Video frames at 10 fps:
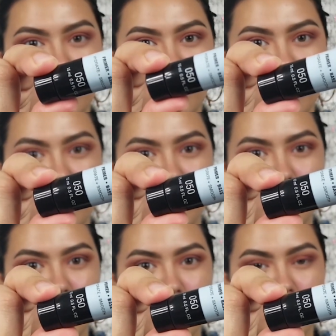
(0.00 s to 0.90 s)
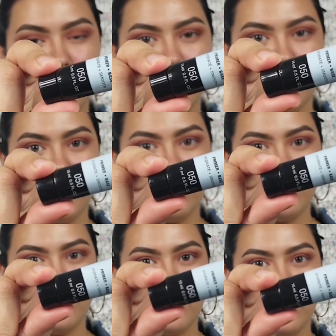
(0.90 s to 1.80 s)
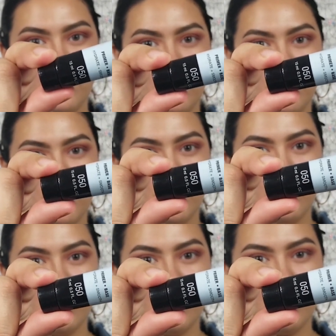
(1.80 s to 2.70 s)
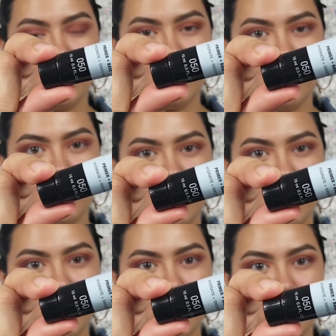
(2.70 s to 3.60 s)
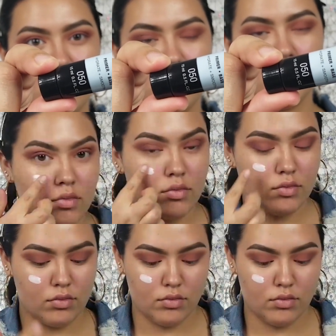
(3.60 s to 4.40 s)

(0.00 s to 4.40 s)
Master Prime Primer and I'm also applying this all over my